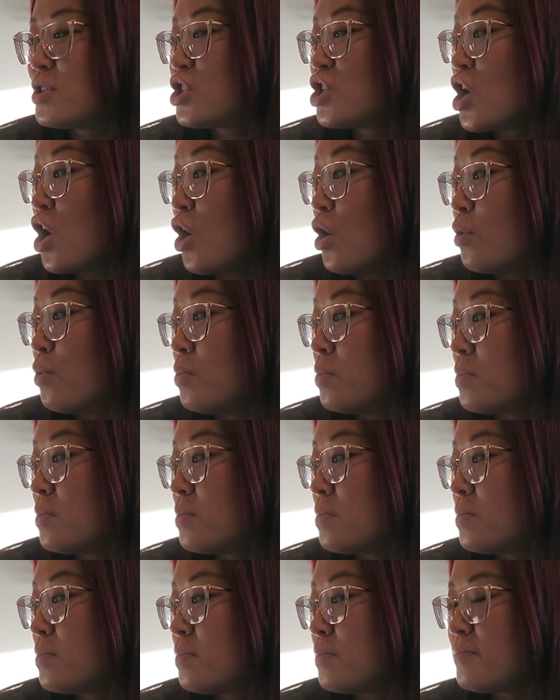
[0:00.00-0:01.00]
So,
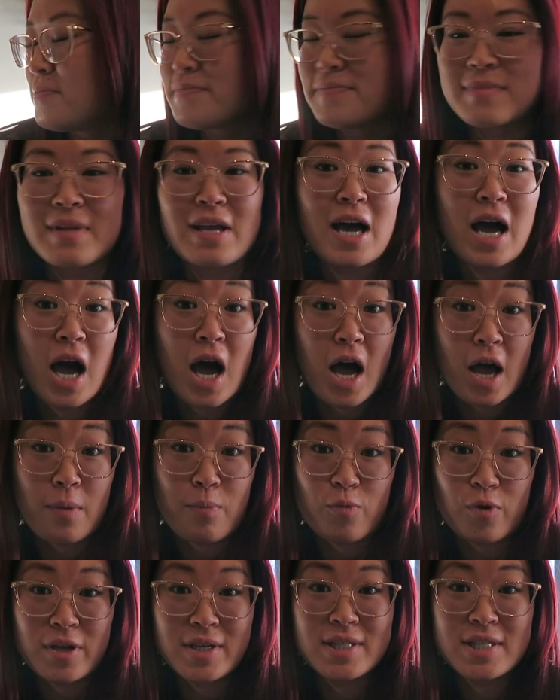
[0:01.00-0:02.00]
I'm
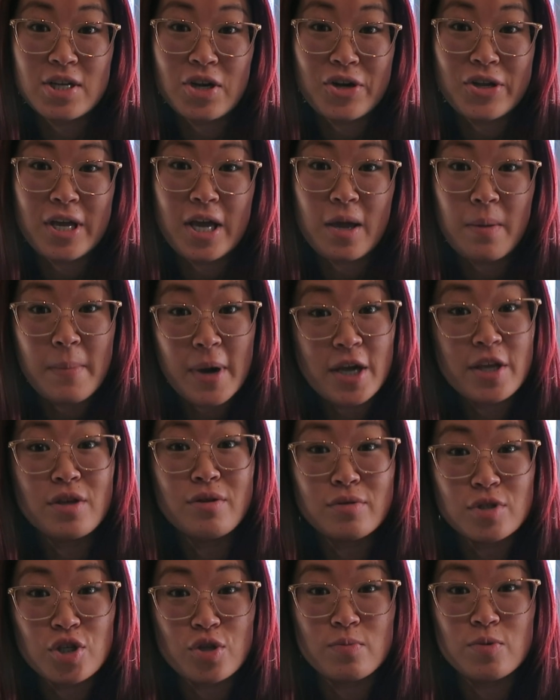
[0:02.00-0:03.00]
restarting my
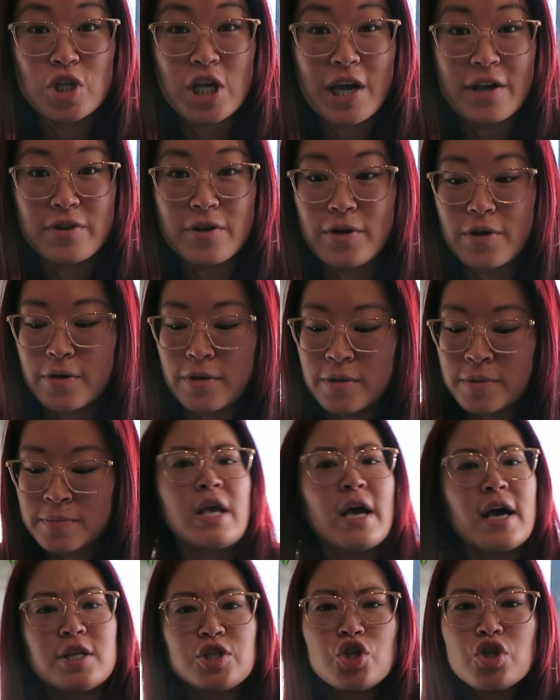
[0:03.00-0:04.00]
YouTube channel.
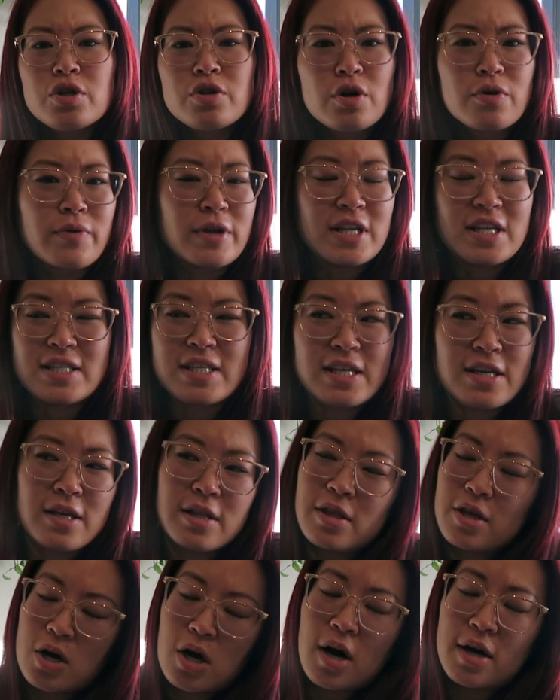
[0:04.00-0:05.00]
As you can already see,
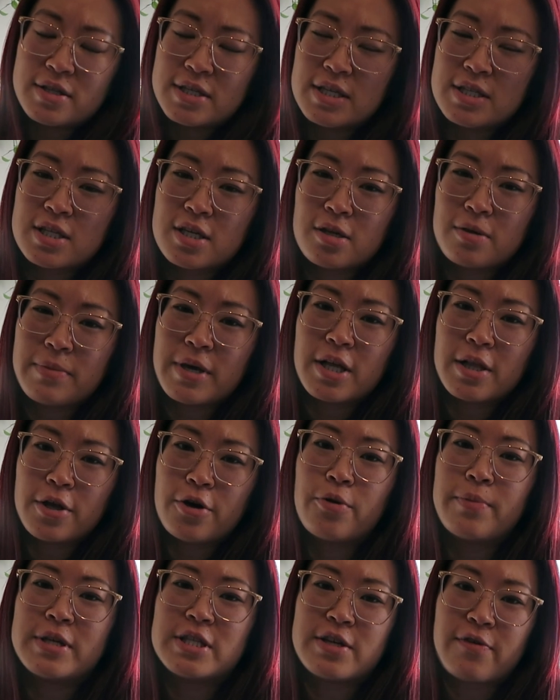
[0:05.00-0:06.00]
the content's gonna be a
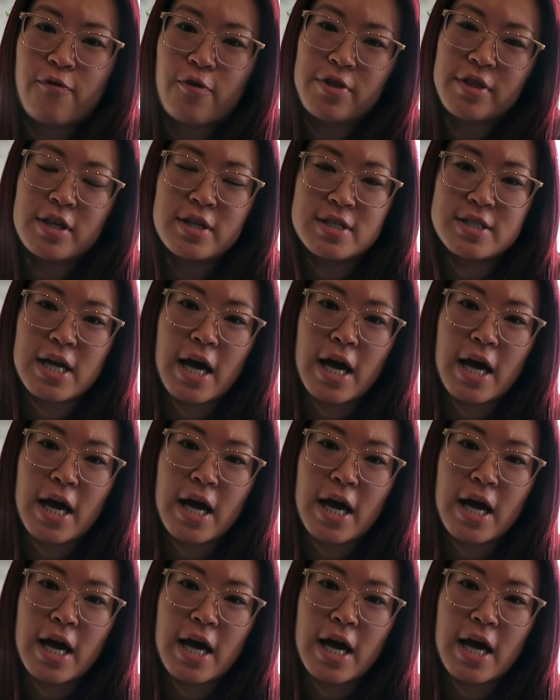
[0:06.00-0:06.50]
little bit different this